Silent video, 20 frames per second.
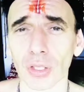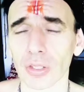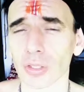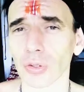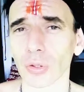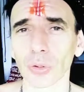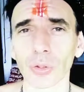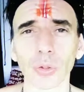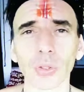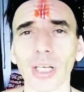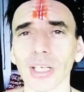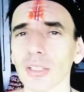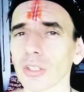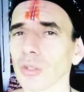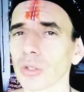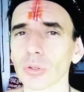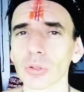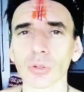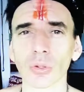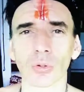You know, you
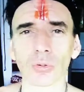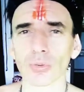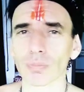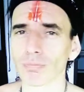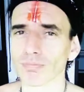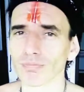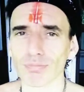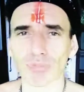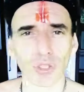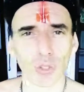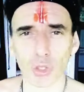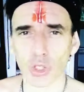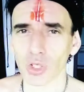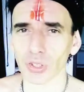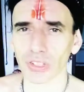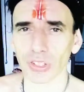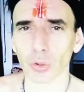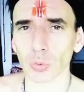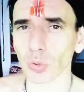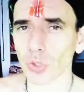can go on
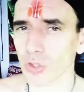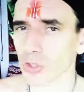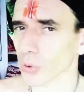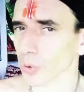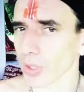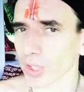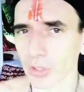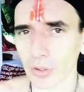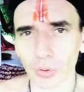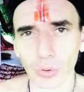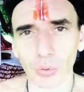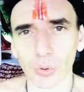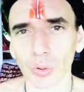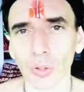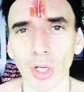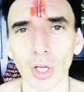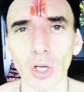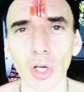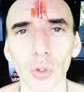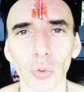social networks, you can
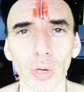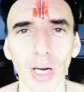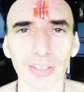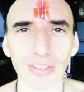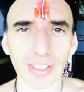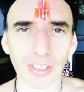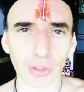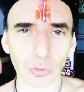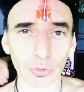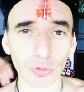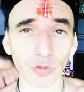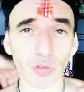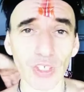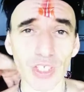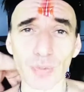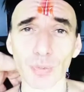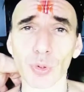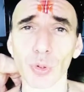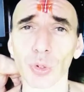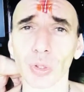go right there on
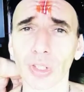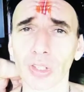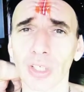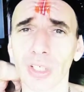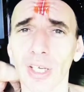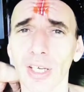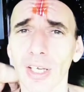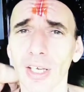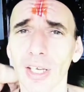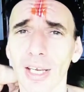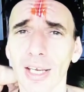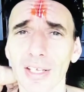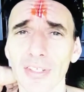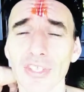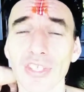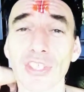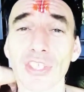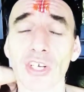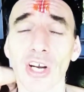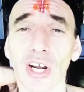Facebook
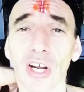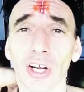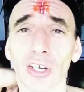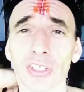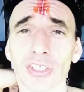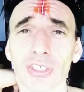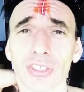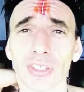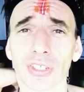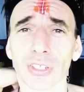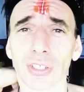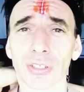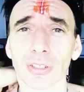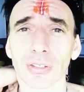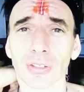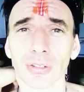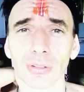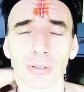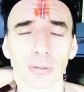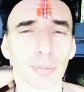and start,
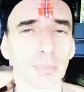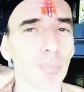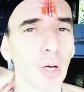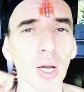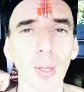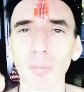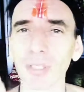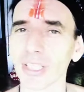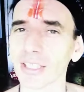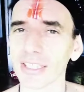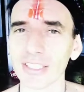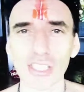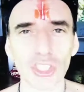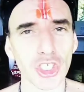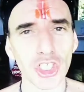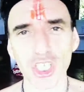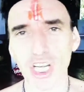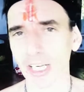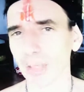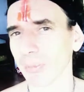you know, publicly
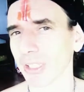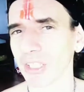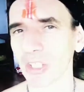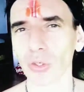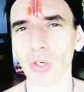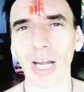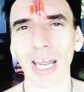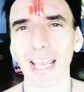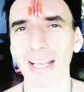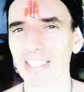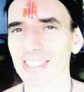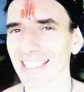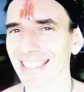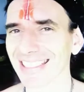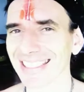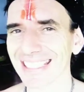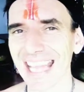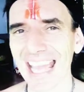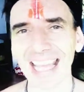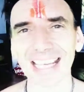shaming your ex,
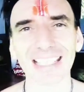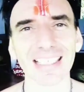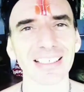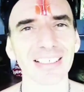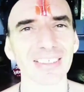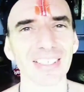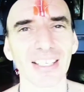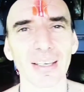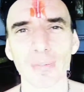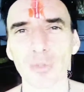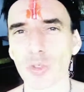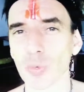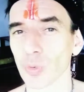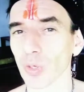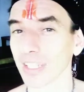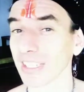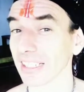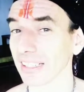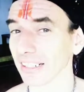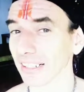attacking them,
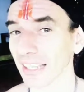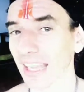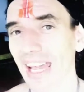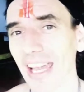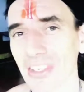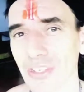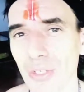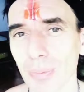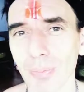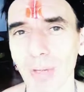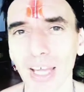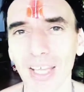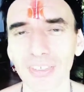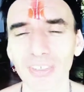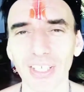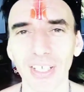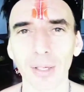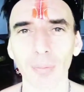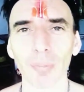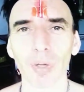spreading lies
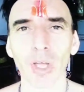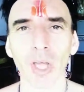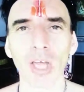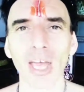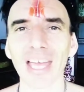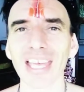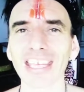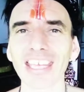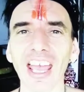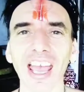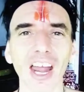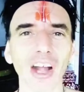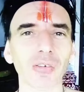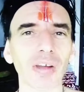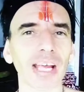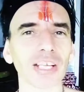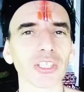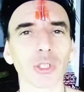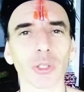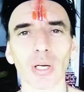about them,
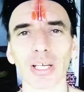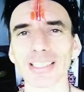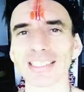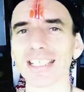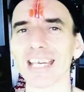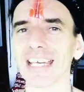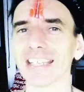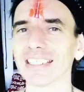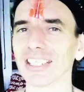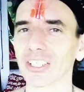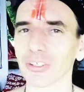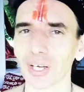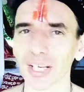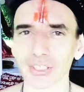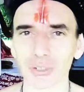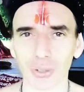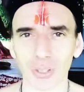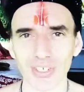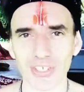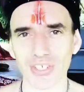character attack,
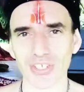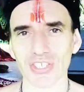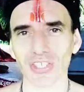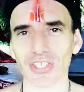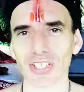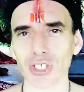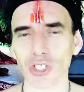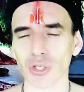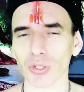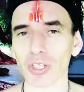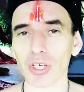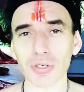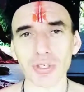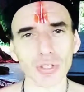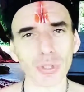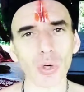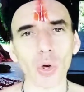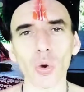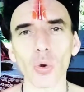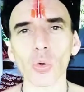character assassination. There
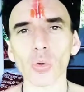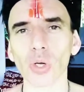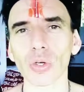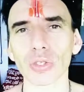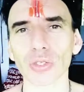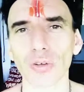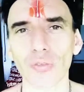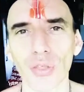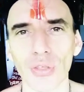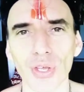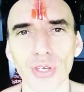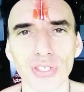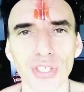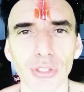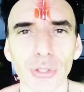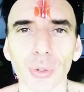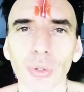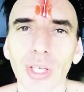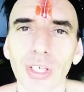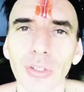is a whole lot of things
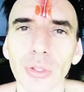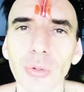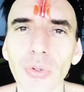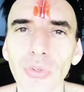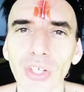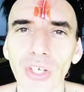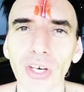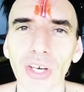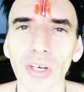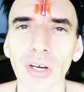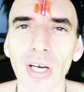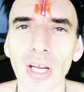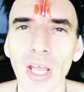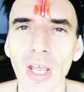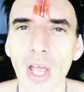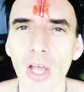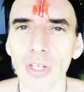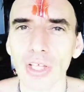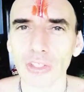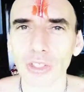that you can do there
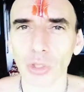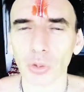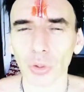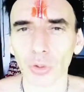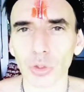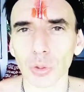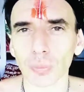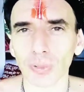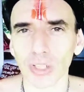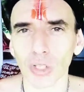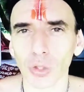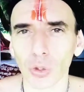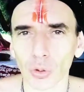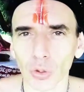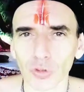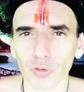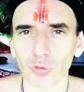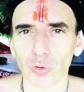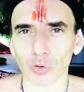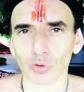that are going to be
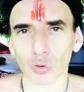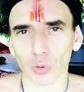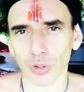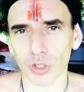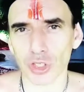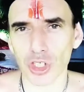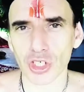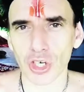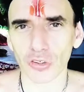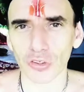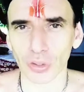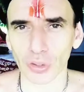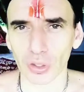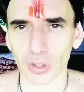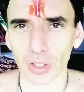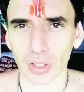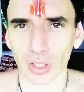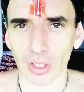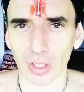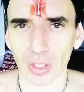hurtful for each
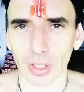other.